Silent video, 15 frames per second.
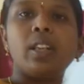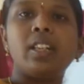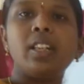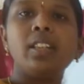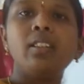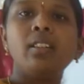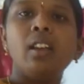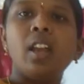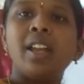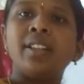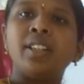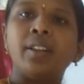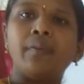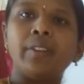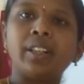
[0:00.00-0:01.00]
it is
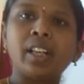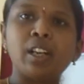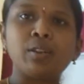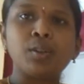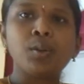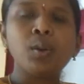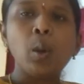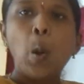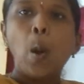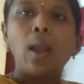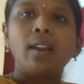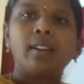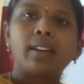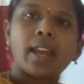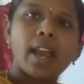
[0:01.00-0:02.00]
difficult to
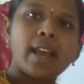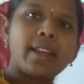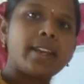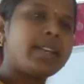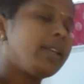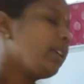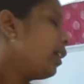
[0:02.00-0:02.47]
carry.